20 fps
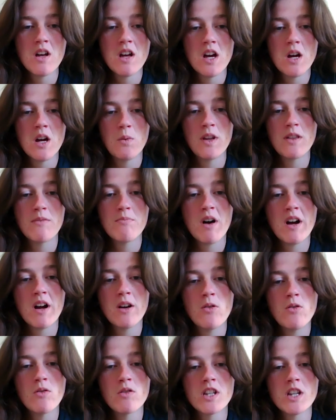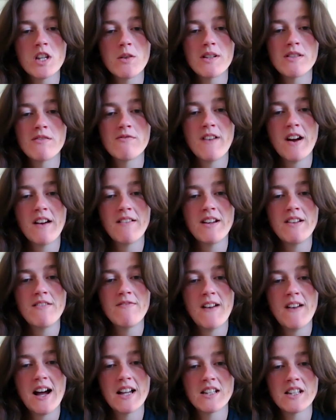with my horse who is very
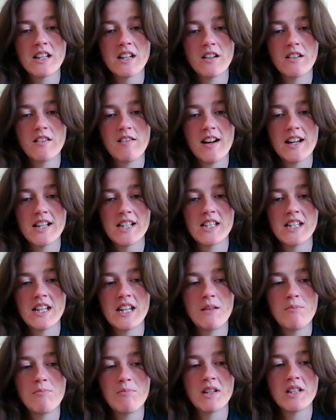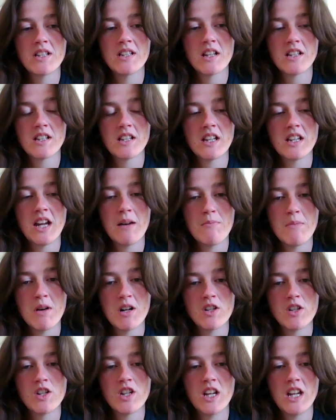fat and cresty but doesn't get
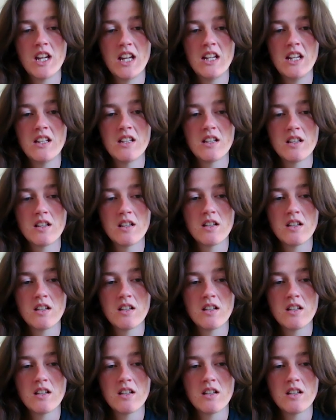much to eat?